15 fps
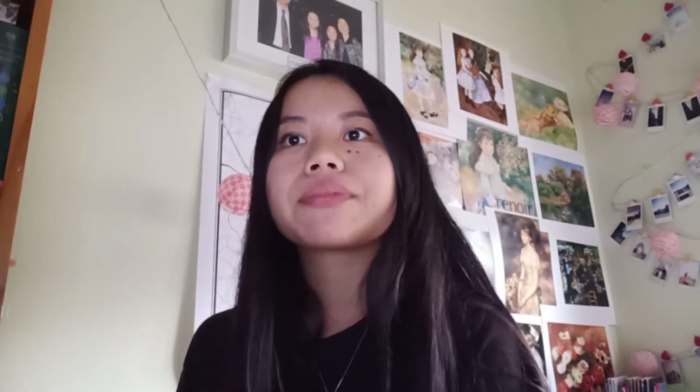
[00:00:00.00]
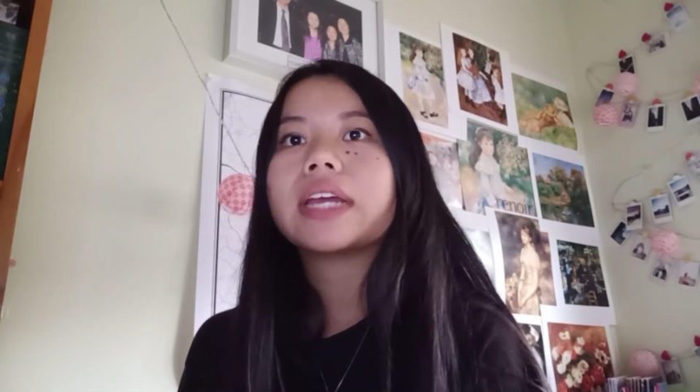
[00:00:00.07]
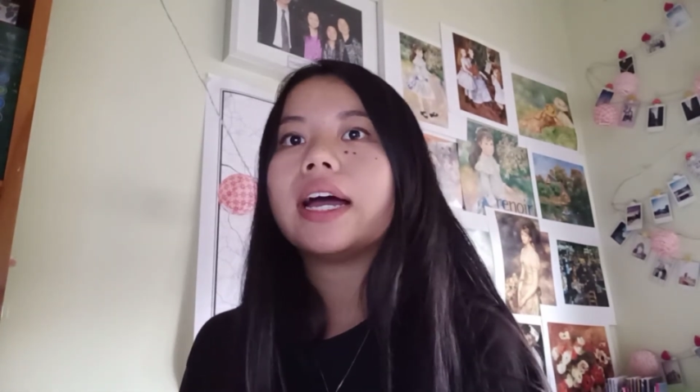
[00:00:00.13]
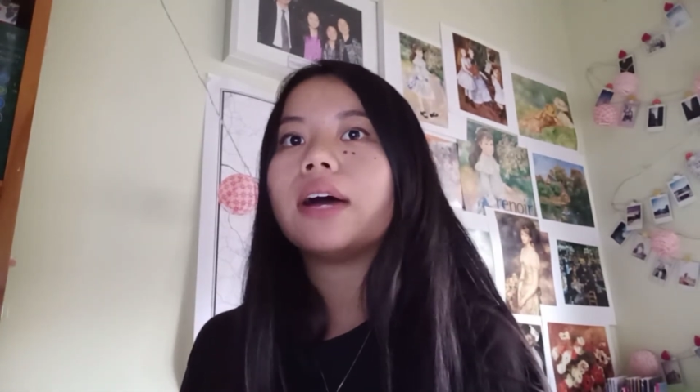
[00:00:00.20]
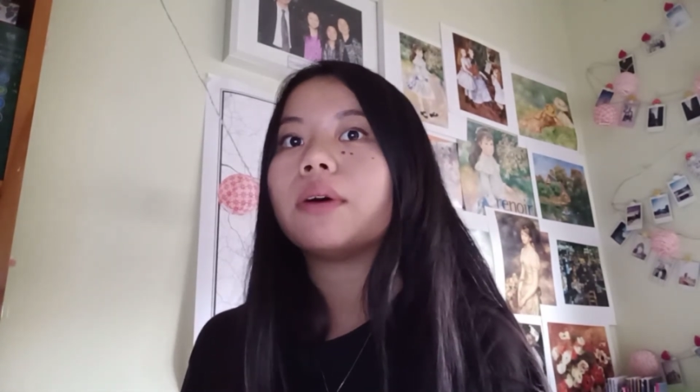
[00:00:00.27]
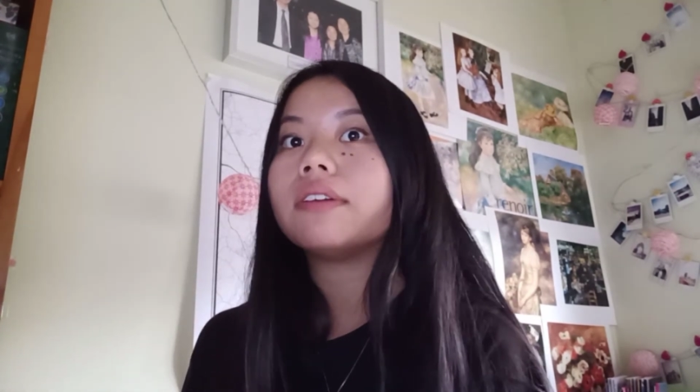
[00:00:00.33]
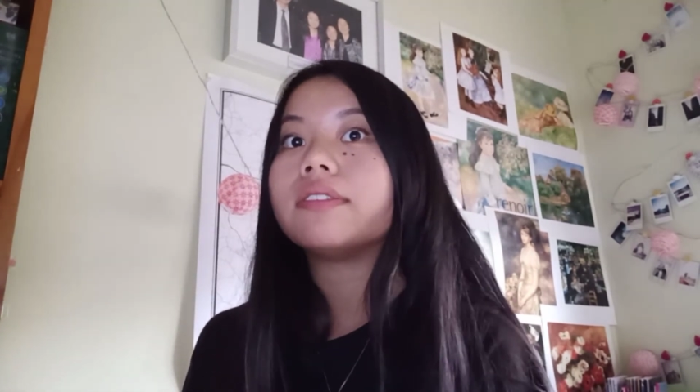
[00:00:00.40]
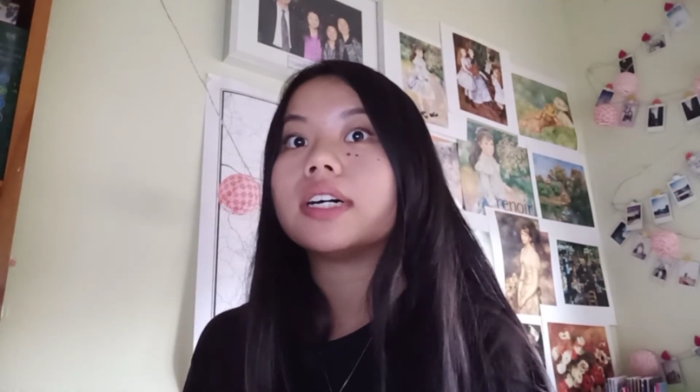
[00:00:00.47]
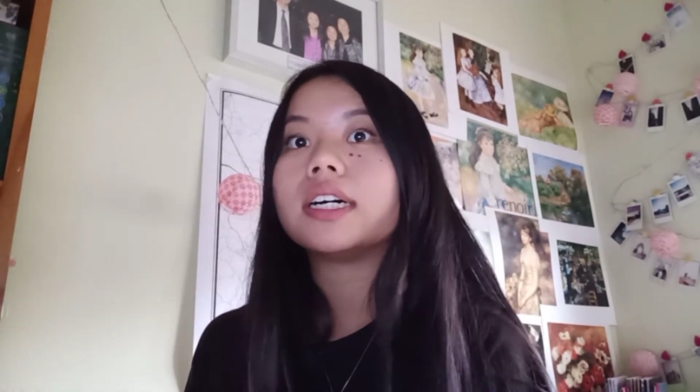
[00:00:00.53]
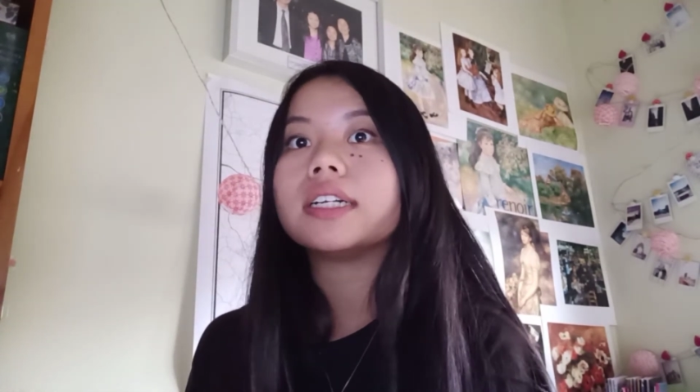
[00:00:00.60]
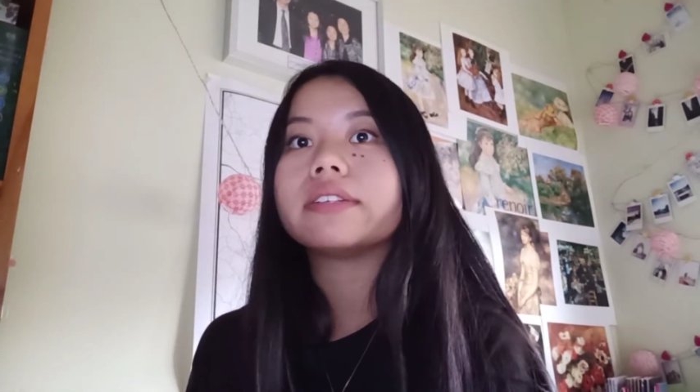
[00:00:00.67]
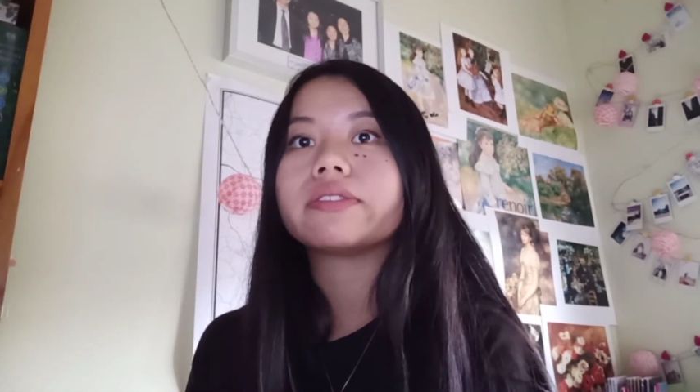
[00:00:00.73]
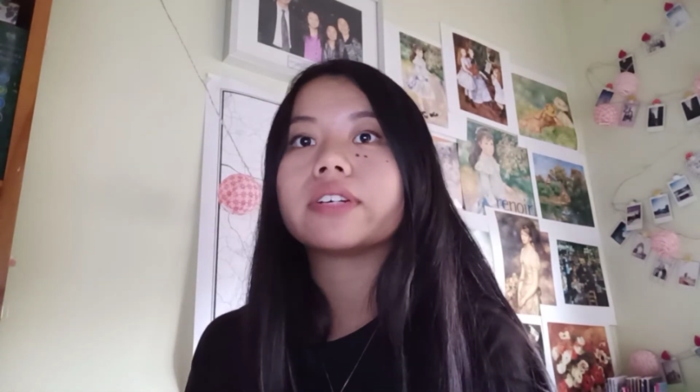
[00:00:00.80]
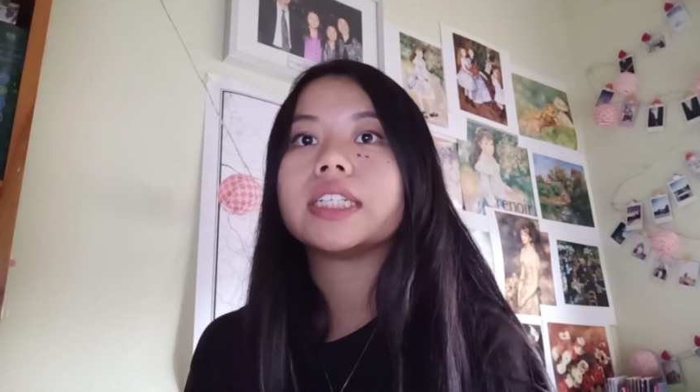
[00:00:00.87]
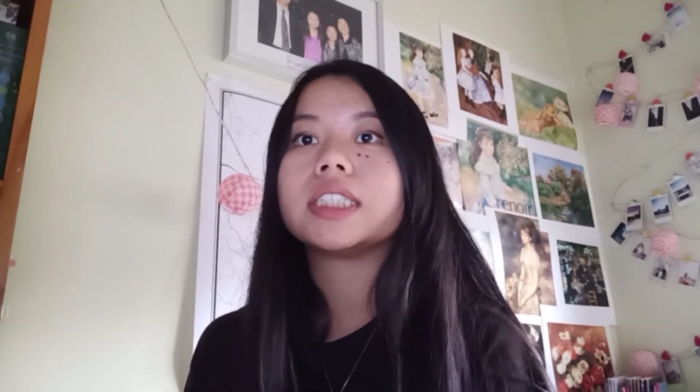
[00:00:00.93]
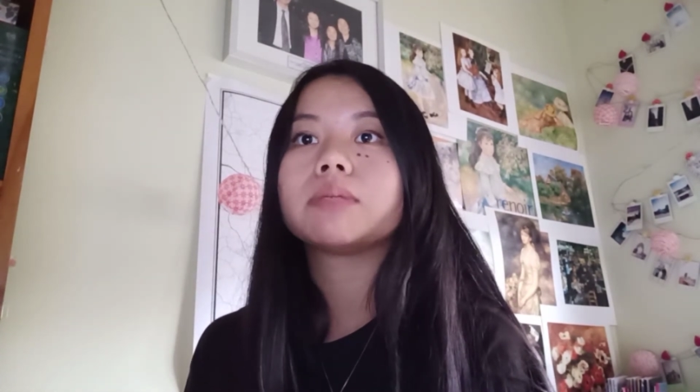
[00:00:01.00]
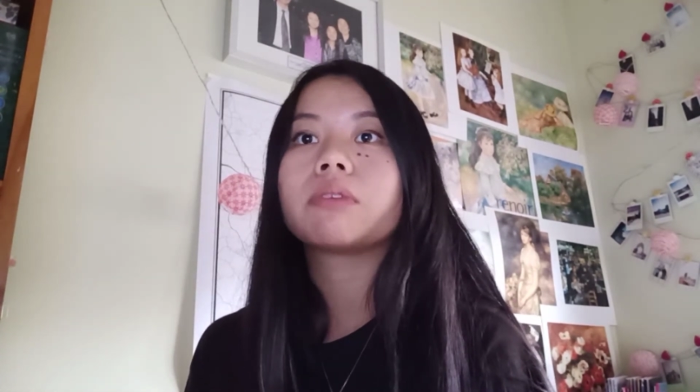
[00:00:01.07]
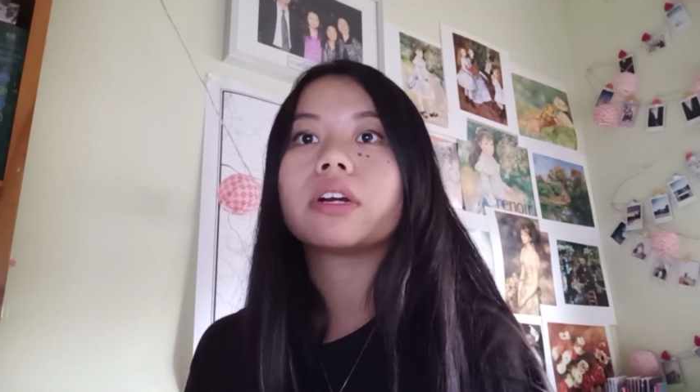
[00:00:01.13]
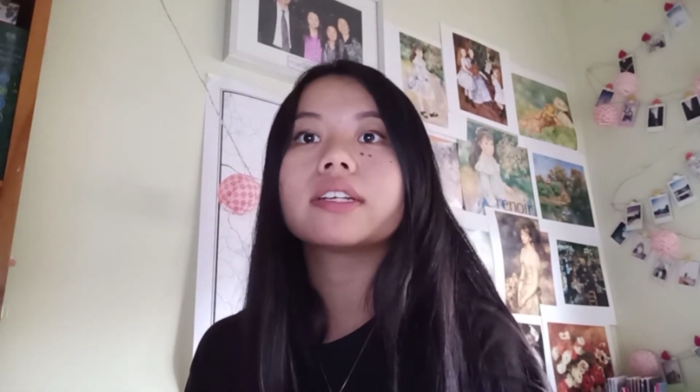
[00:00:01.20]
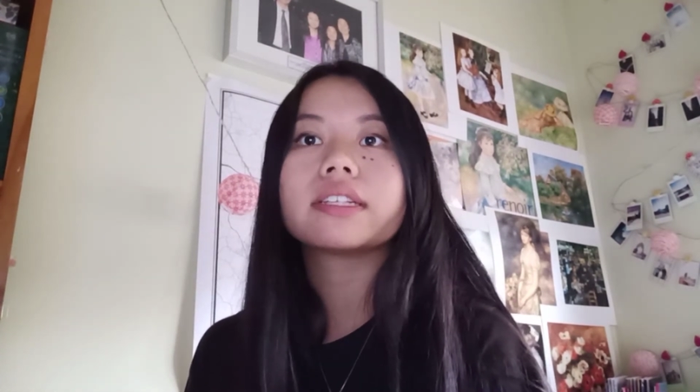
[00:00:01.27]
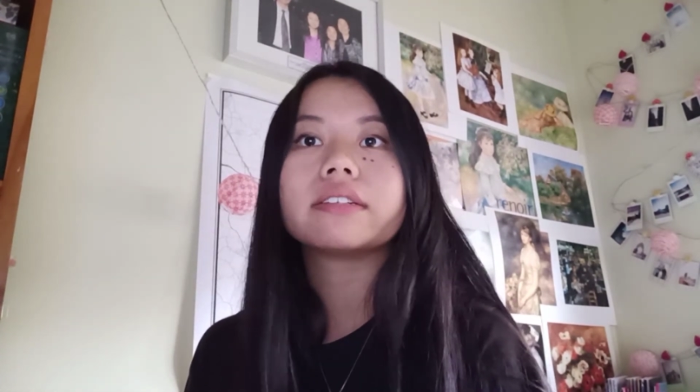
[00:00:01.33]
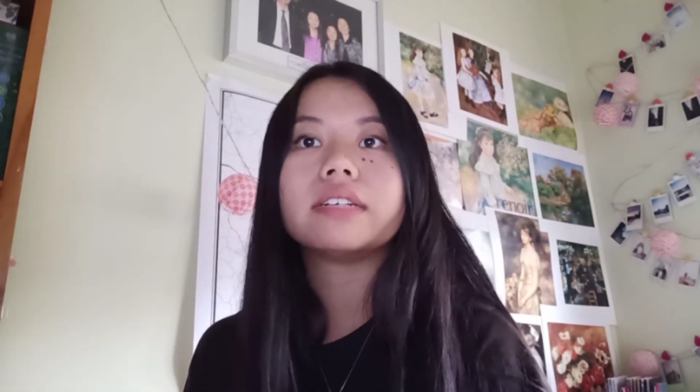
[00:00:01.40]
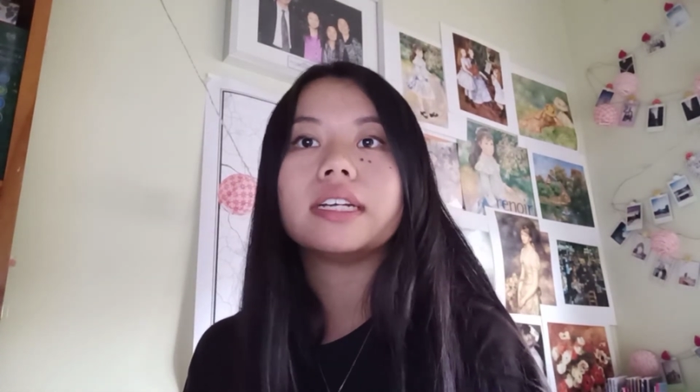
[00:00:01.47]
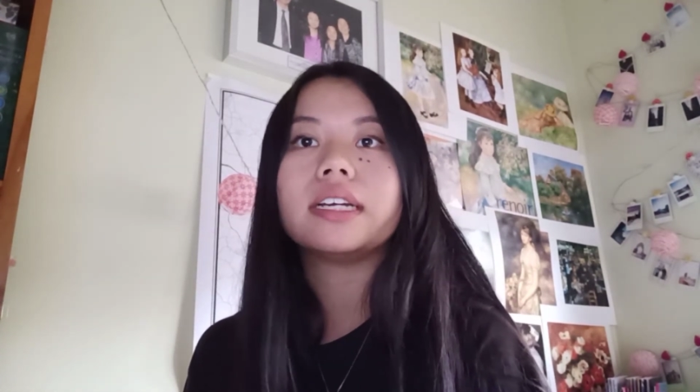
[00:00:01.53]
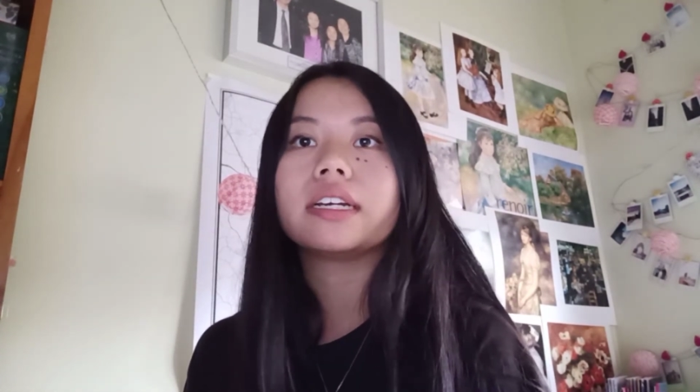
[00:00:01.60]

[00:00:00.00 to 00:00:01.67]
However, the French broke the